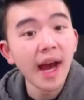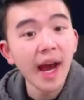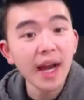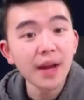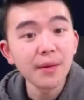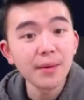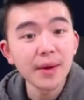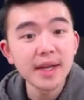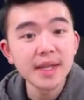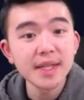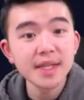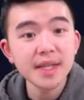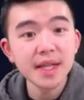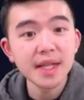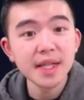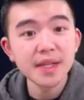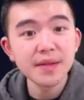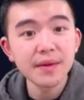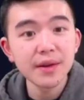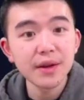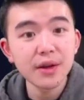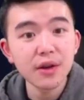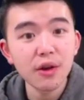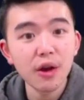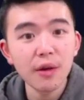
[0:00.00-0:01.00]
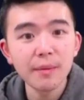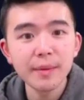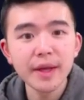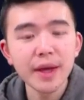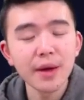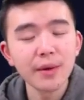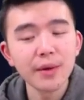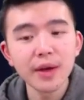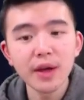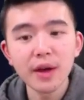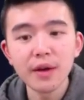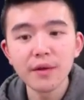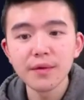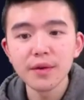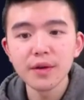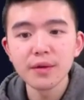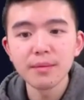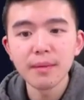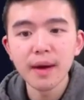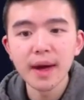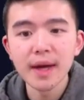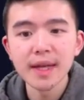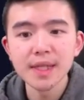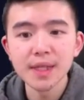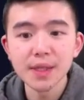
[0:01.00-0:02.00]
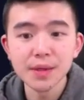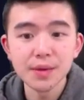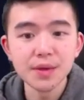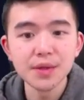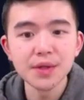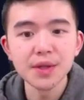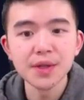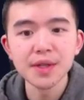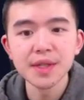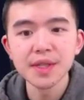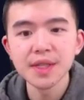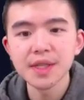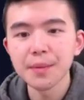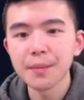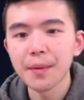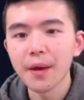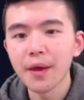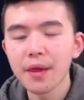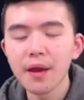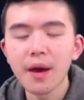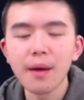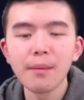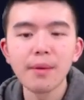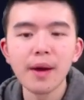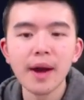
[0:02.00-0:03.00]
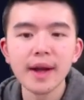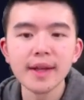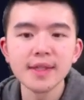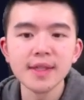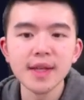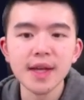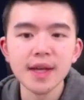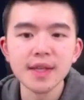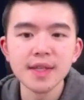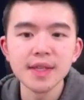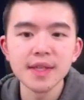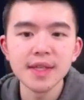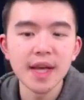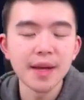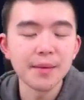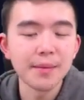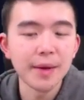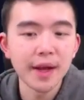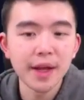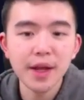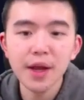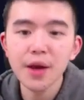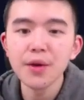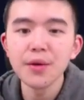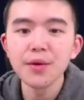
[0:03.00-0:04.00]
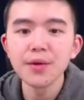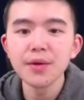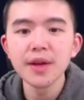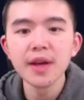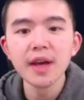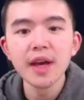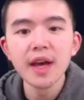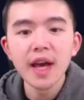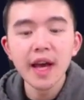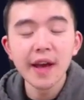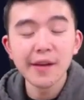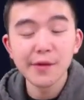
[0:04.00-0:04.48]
Anyways, in this video, I'll be going over my solutions and my thought process and my code.